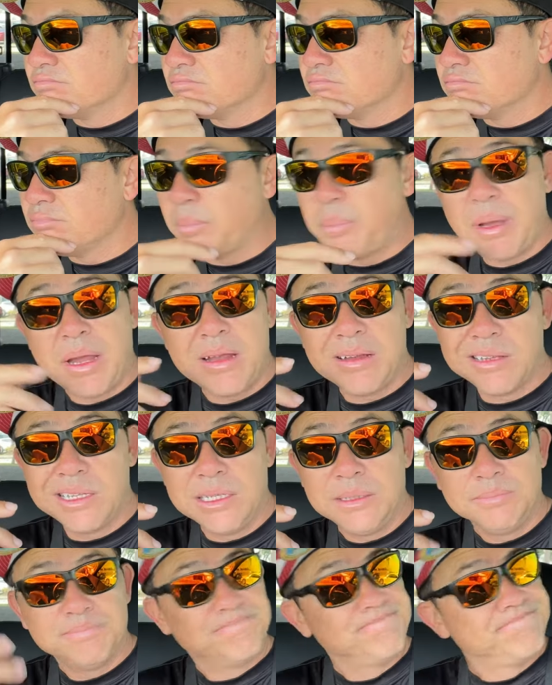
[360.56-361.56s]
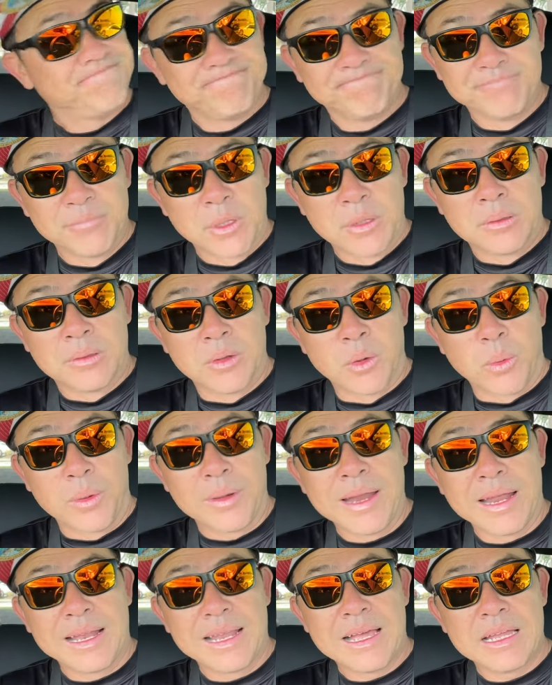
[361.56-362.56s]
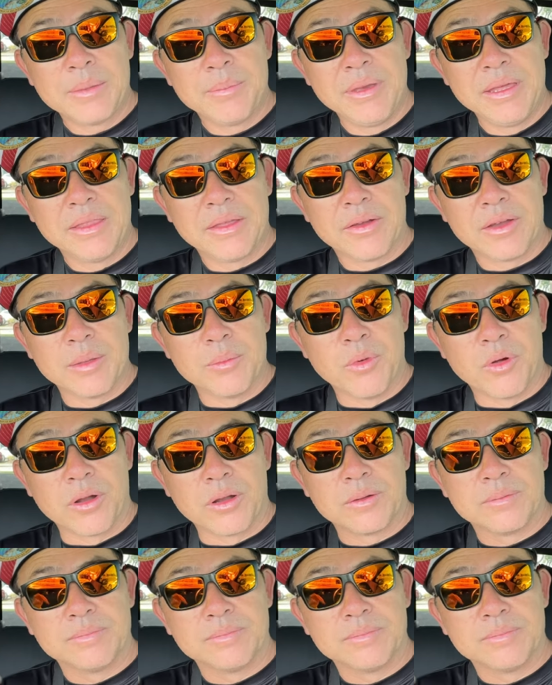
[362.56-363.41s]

Apparently, we're not allowed to be there anymore.